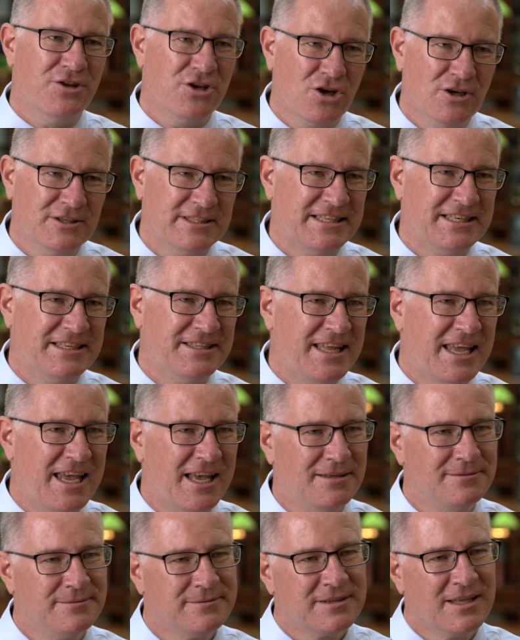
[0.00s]
that you're sitting
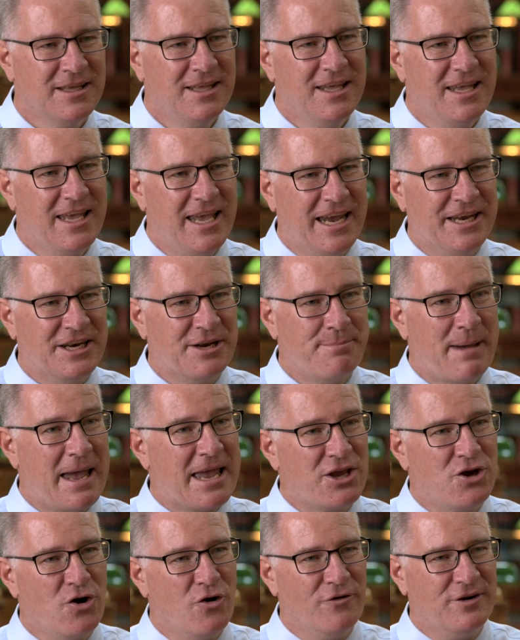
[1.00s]
there in a
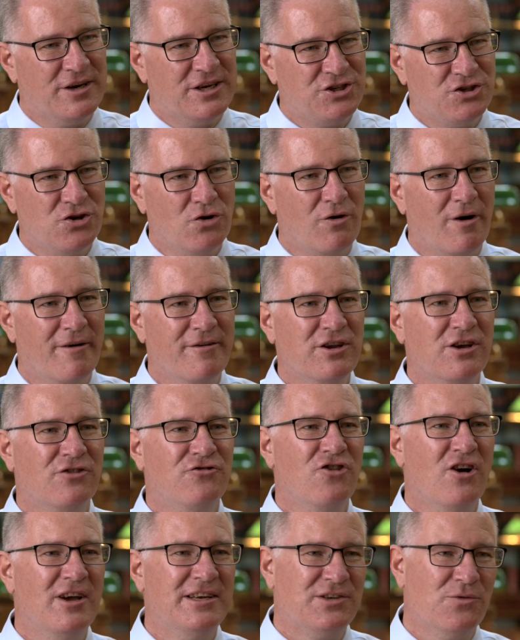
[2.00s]
bank or an insurer and you're
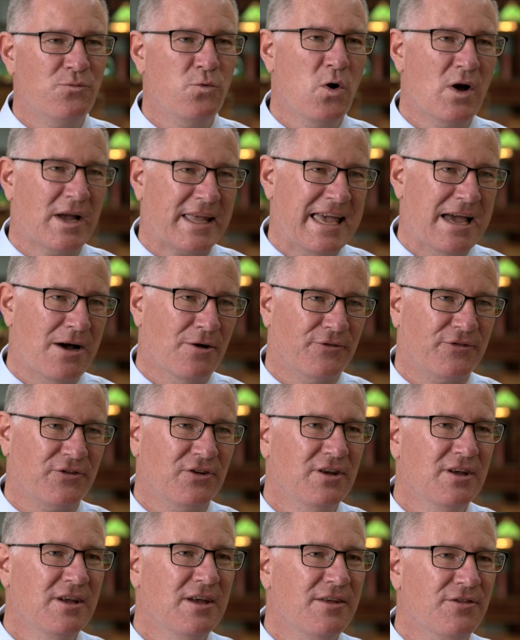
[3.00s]
trying to work out
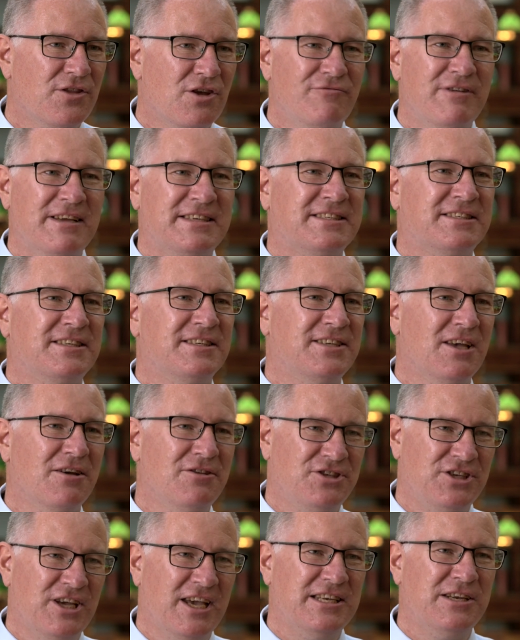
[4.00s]
the risks
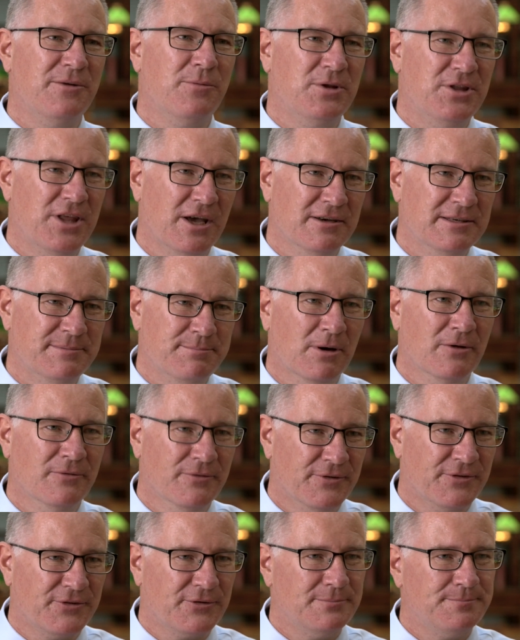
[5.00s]
associated with those
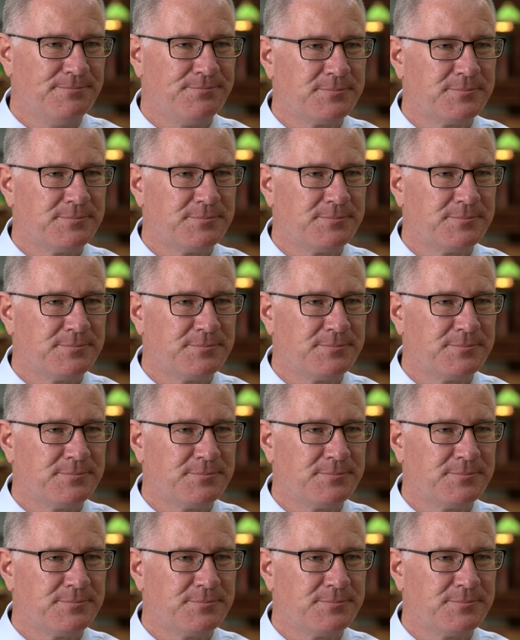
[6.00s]
bonds.